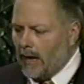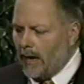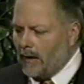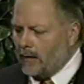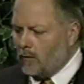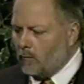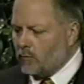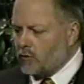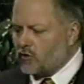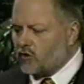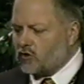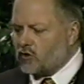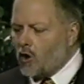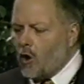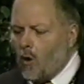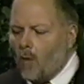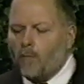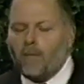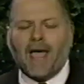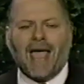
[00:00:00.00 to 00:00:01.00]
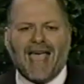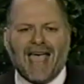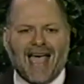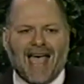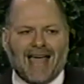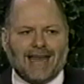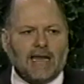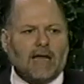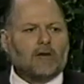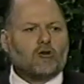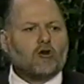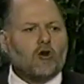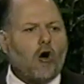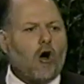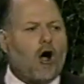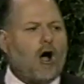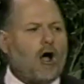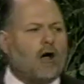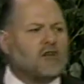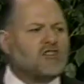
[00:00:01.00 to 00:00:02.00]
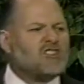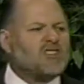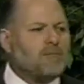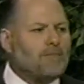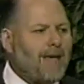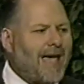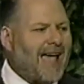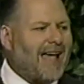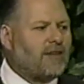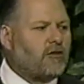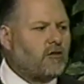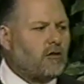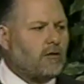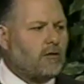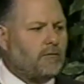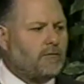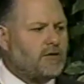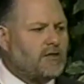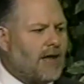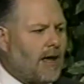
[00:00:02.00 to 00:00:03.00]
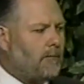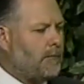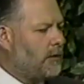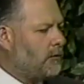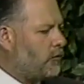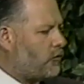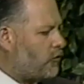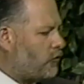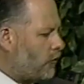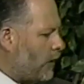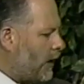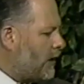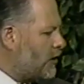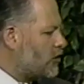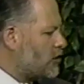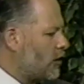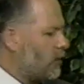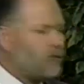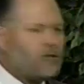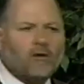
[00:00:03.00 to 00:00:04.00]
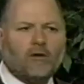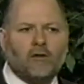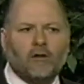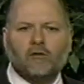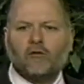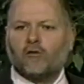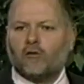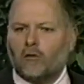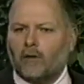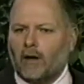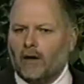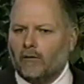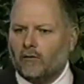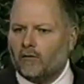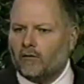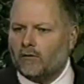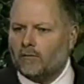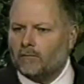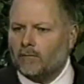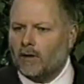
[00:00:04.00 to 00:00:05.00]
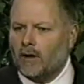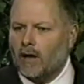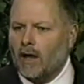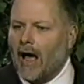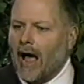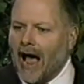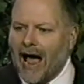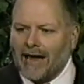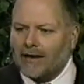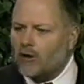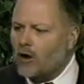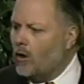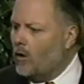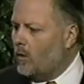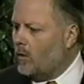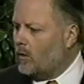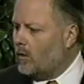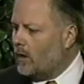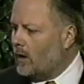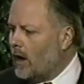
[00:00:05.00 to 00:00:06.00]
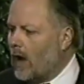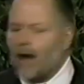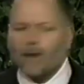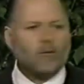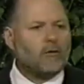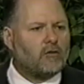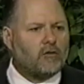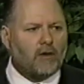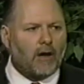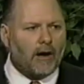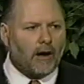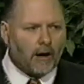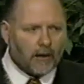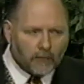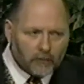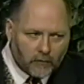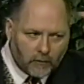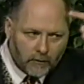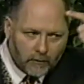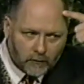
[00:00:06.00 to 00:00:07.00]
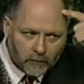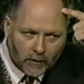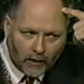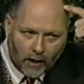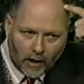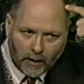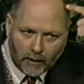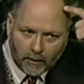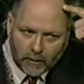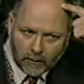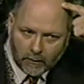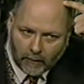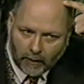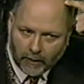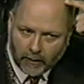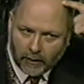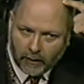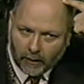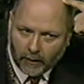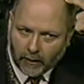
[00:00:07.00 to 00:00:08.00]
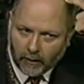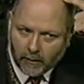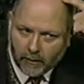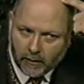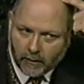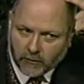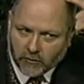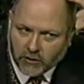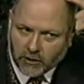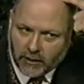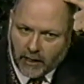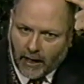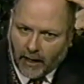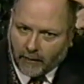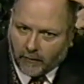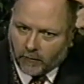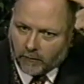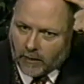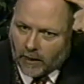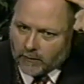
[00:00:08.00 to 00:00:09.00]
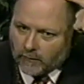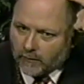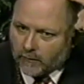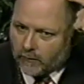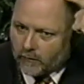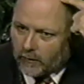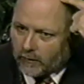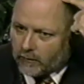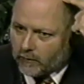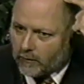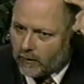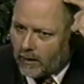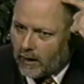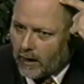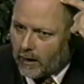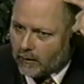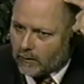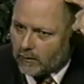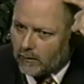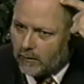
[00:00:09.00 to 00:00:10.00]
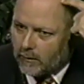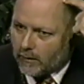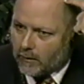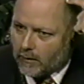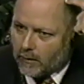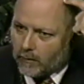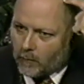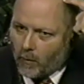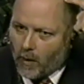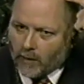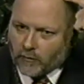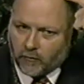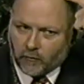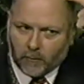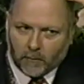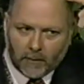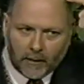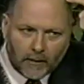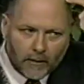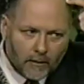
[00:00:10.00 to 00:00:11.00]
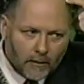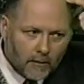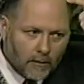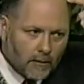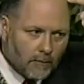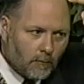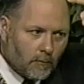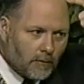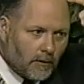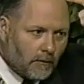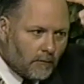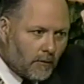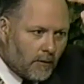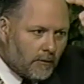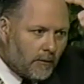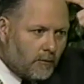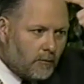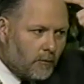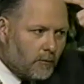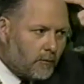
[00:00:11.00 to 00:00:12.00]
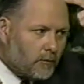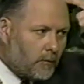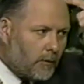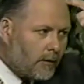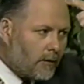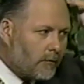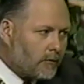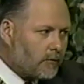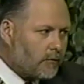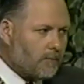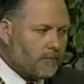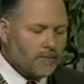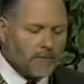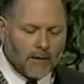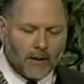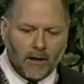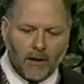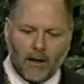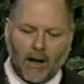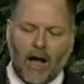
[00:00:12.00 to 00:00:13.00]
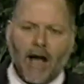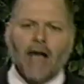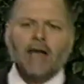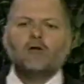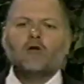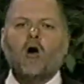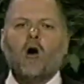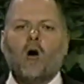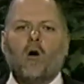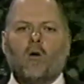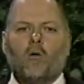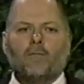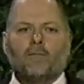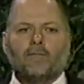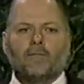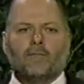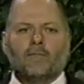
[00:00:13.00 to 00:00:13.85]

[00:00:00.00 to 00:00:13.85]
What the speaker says: And it was so bad, it caused massive demonstrations in the streets. I know. I was there. See the scar? Right here. Chicago, 1968. Watch for me when they run the newsreels. I know.